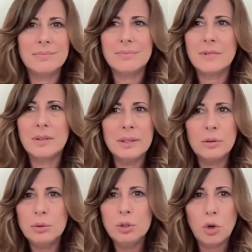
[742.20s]
the
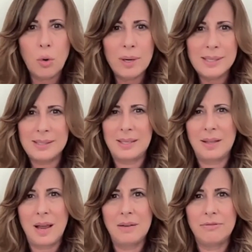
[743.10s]
little joys in
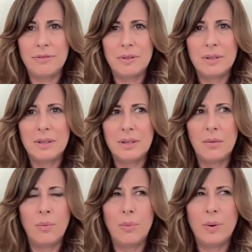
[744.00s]
life.
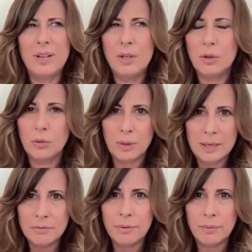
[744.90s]
What are you
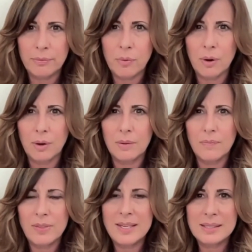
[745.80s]
grateful for?
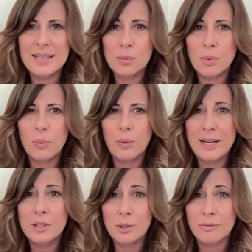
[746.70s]
These things will
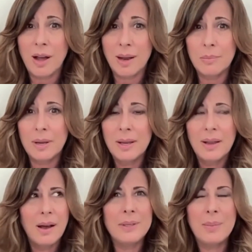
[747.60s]
raise your vibe.
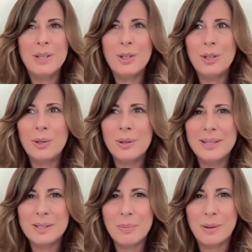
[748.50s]
Becoming
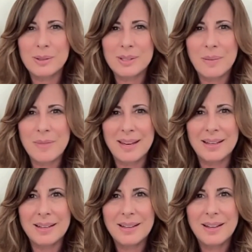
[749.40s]
curious about something
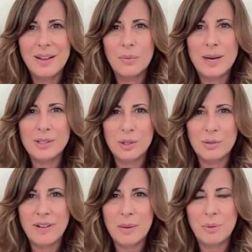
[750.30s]
raises
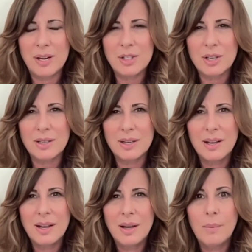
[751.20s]
your vibration.
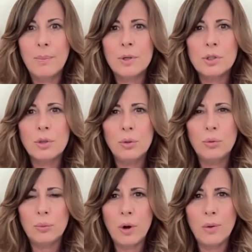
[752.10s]
Personal
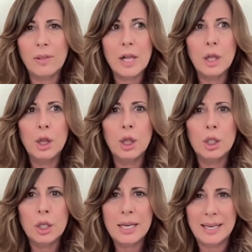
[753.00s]
growth,
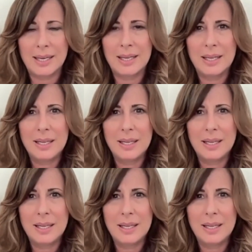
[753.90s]
learning,